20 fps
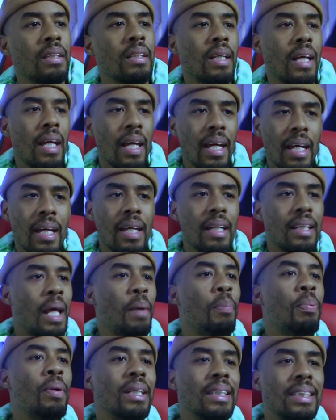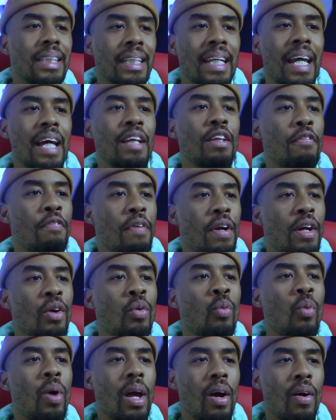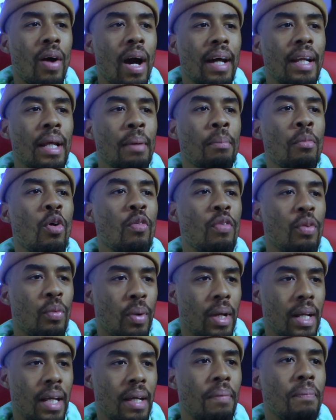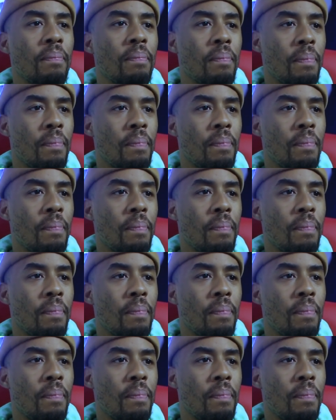Yeah, they put it together very well how they moving with it.